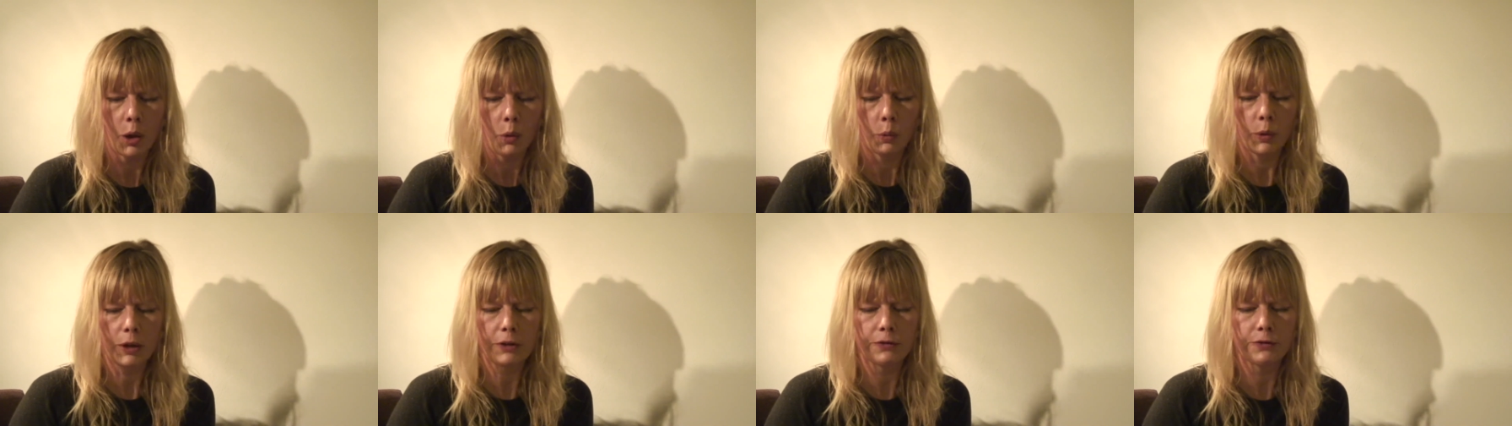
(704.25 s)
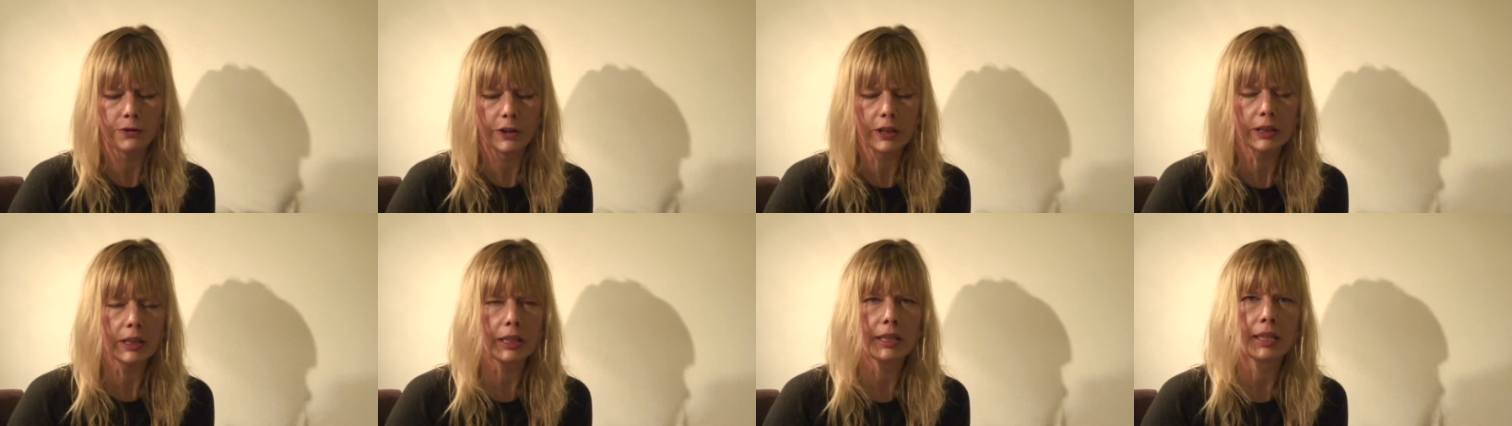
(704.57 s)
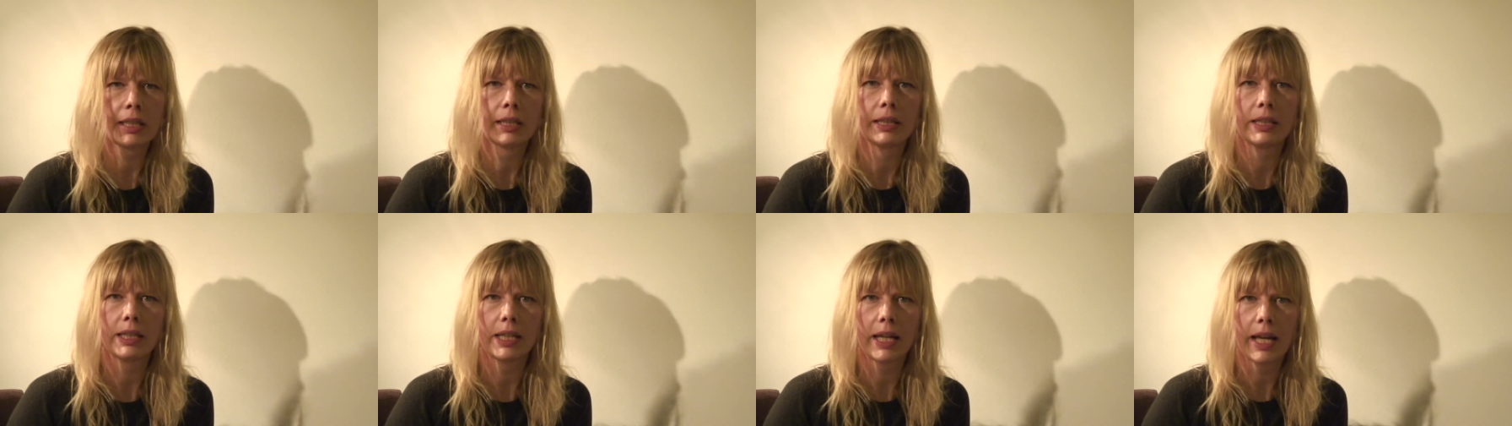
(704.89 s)
We feel it
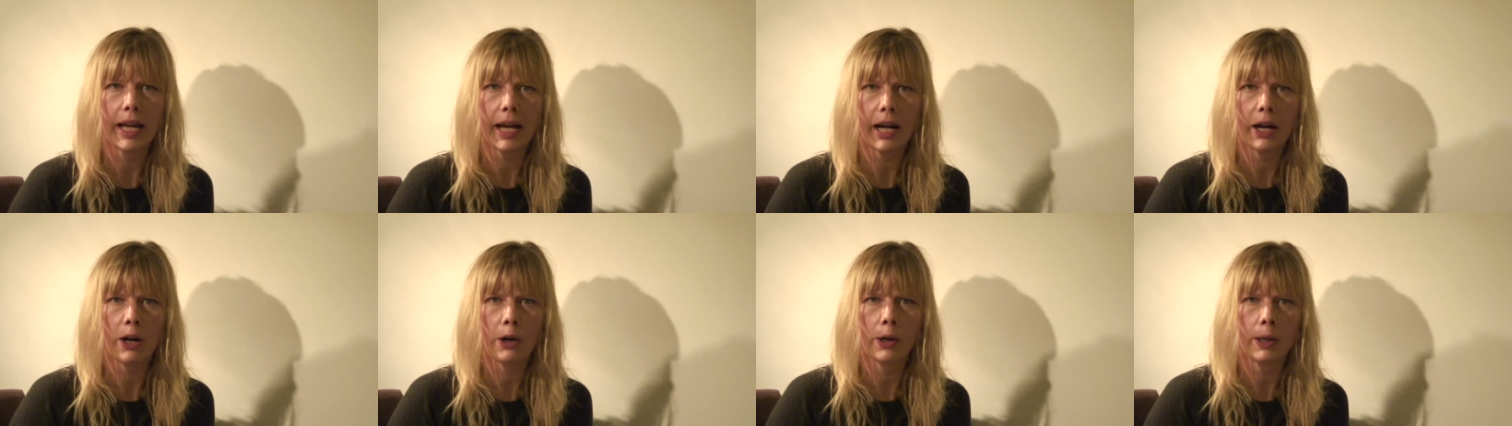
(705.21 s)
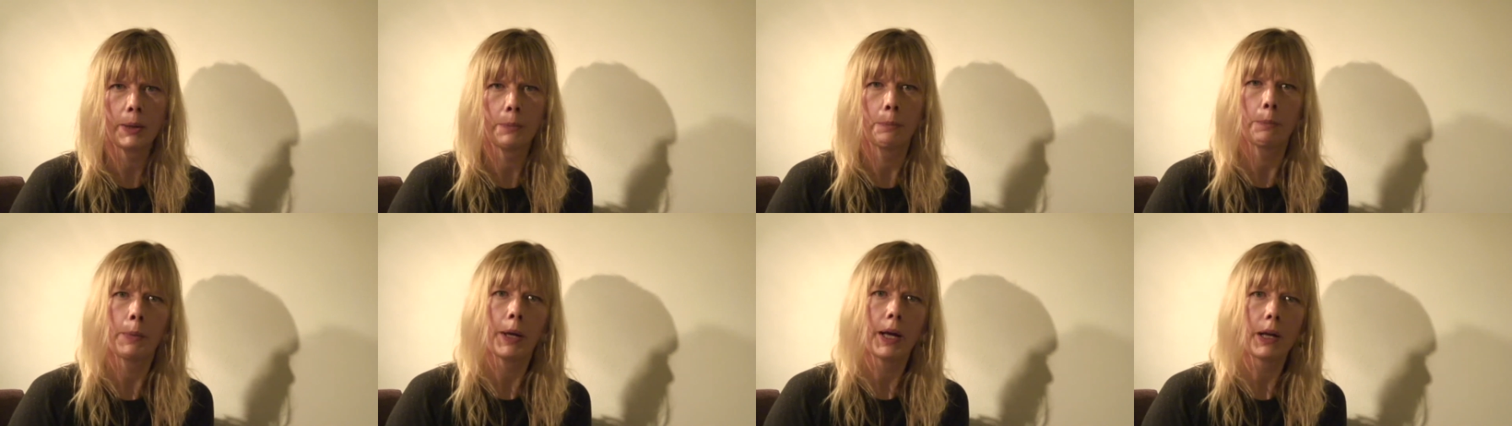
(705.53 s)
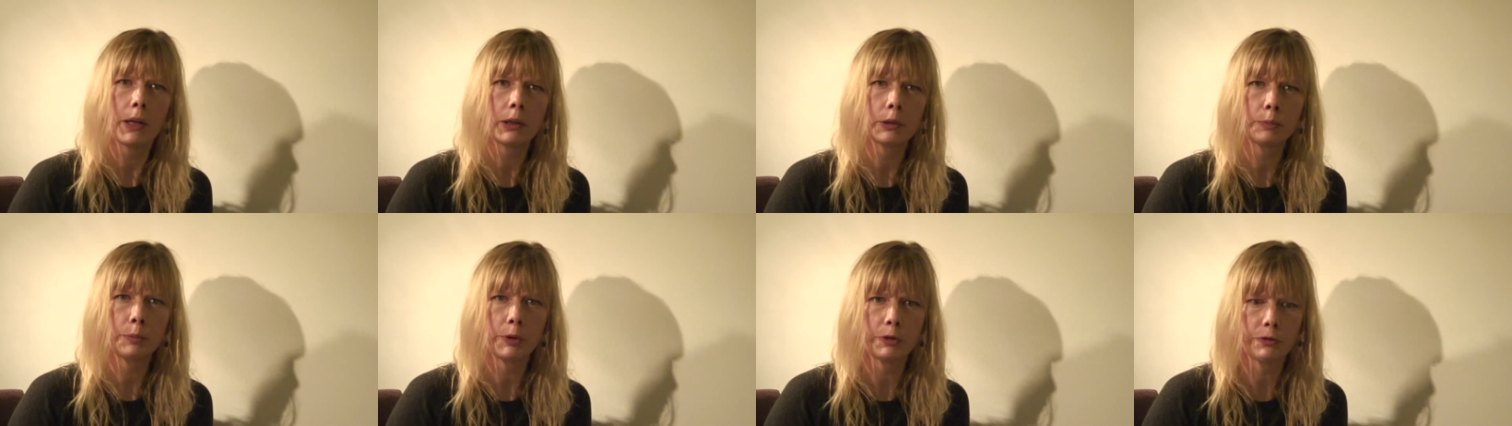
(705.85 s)
in the air,
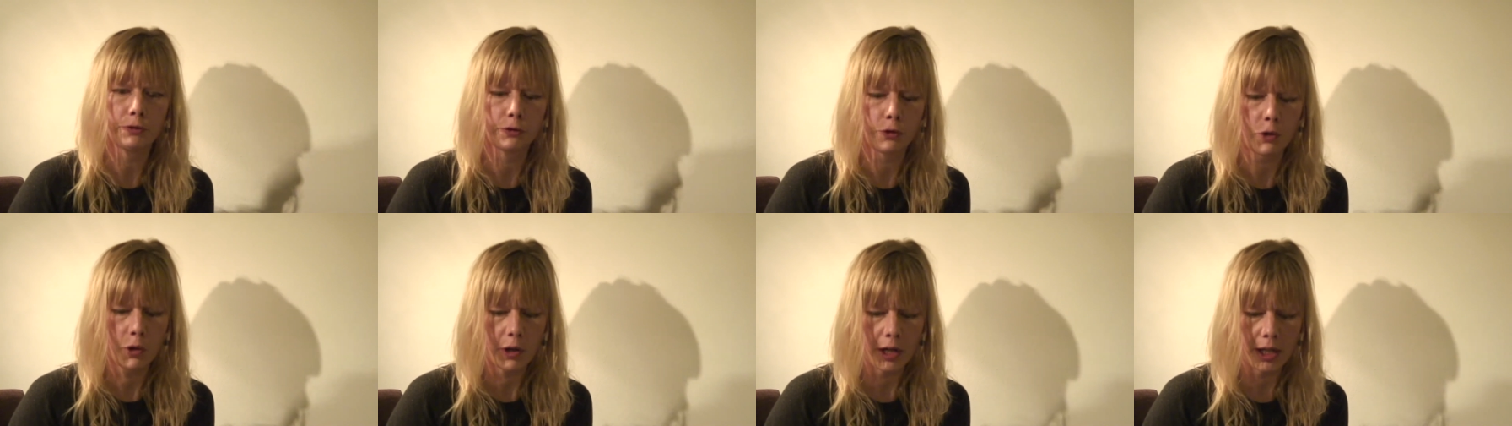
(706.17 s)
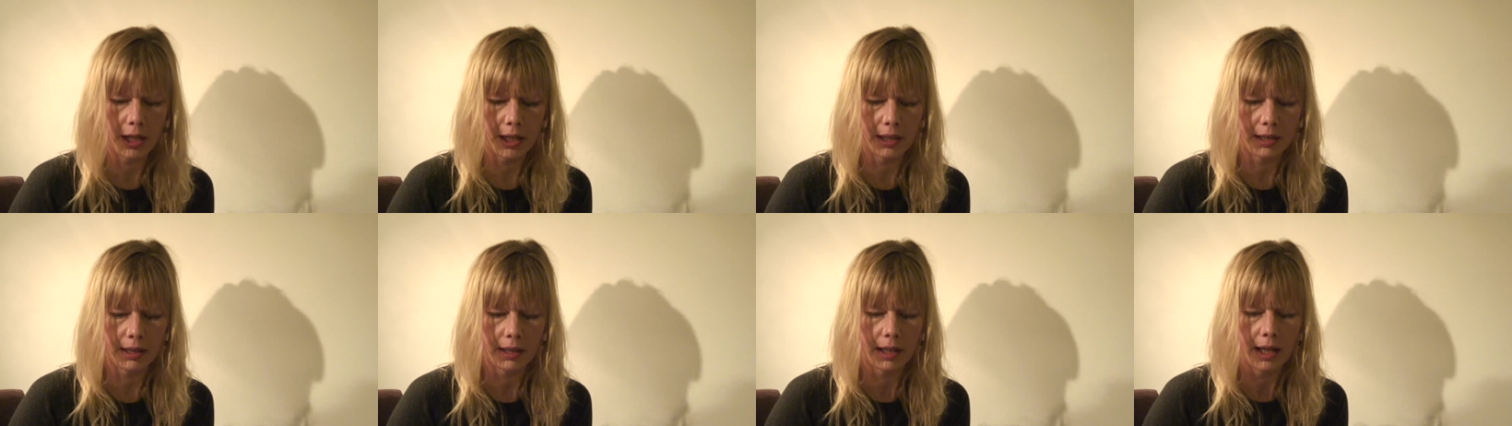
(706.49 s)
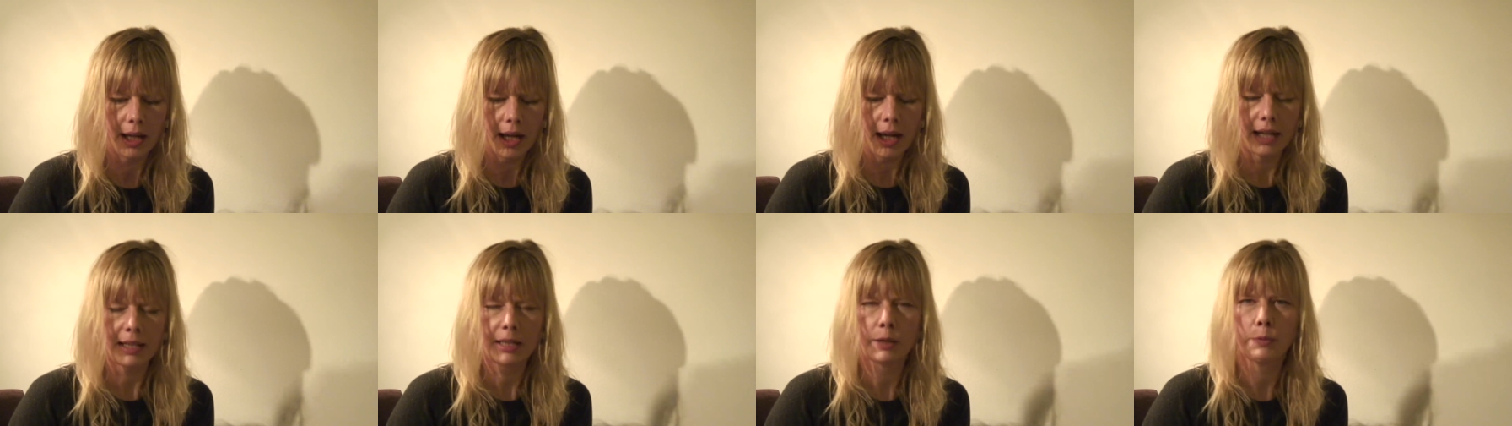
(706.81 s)
impelled before it
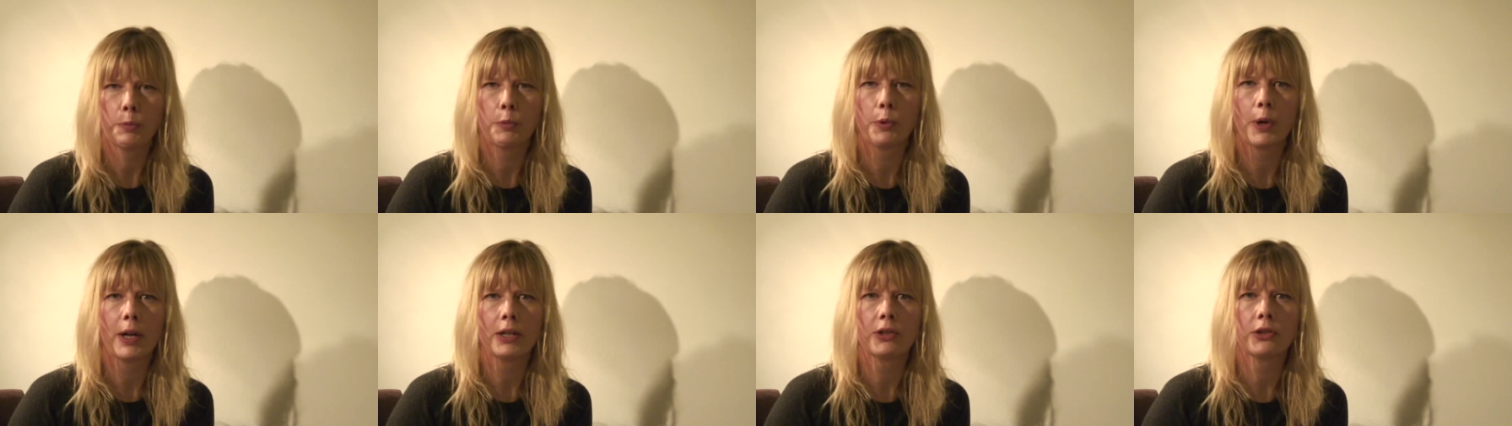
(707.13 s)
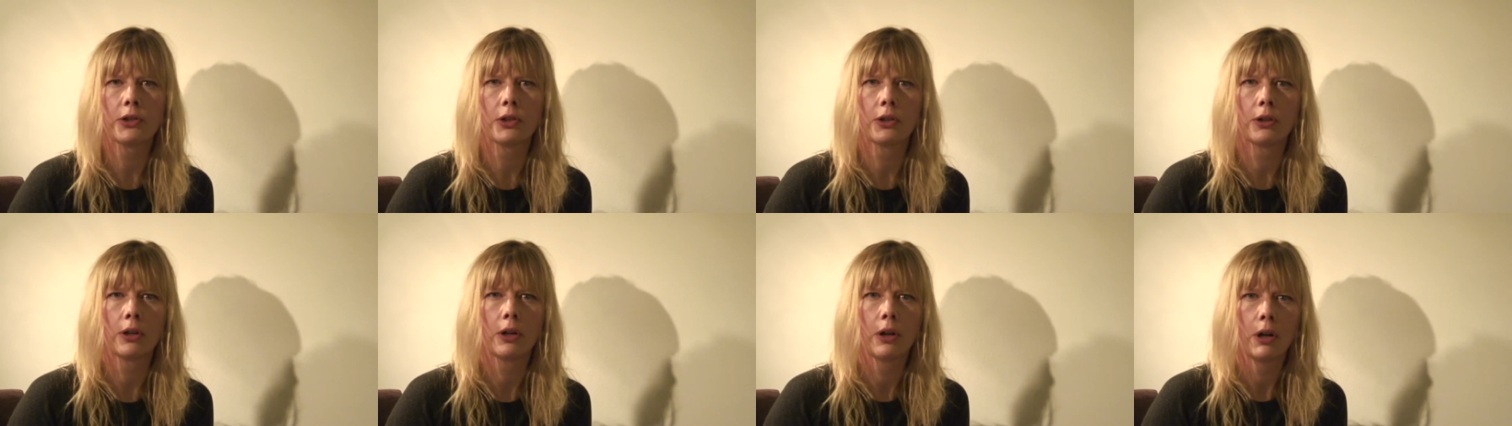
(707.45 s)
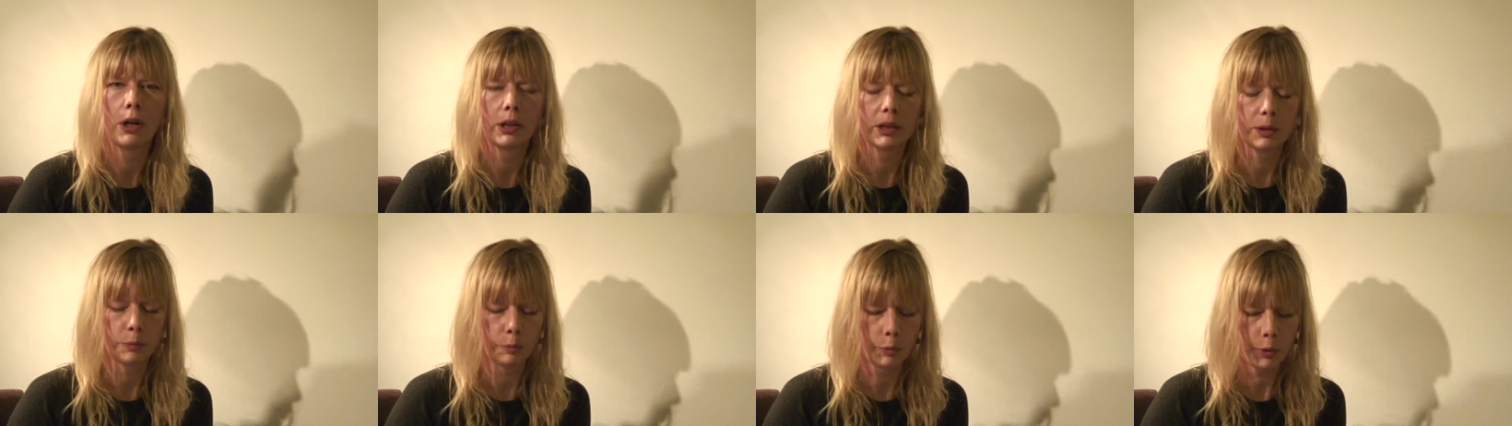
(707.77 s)
as a pressure
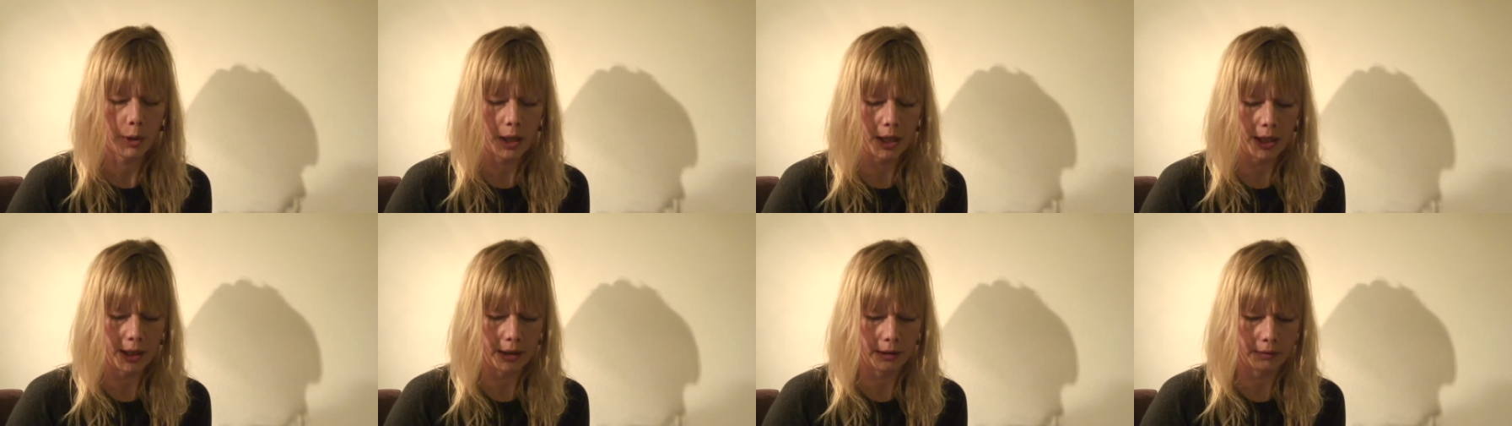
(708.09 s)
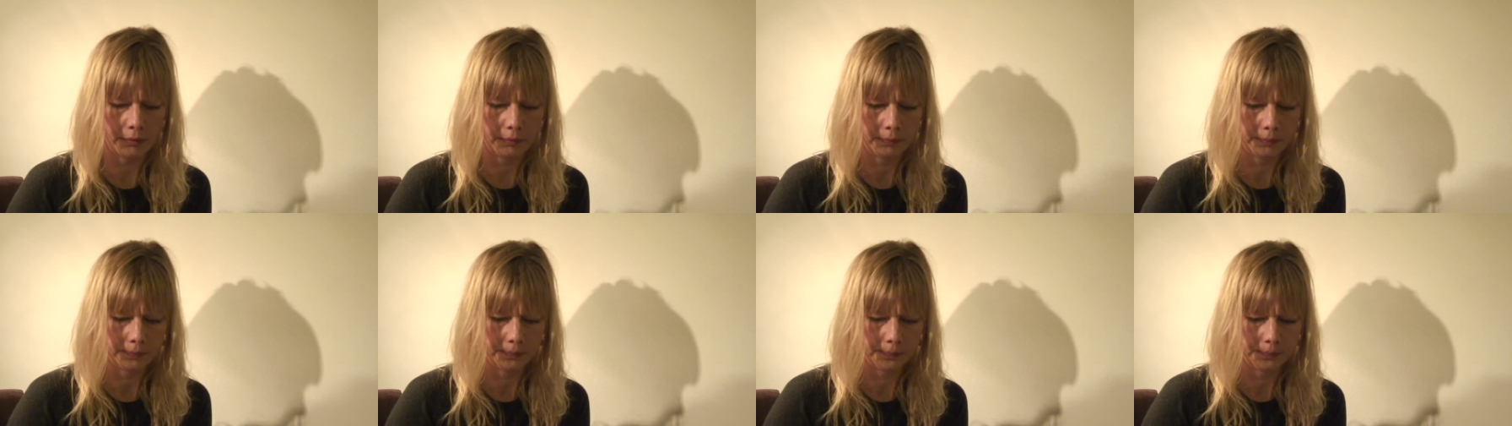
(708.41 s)
on the brain.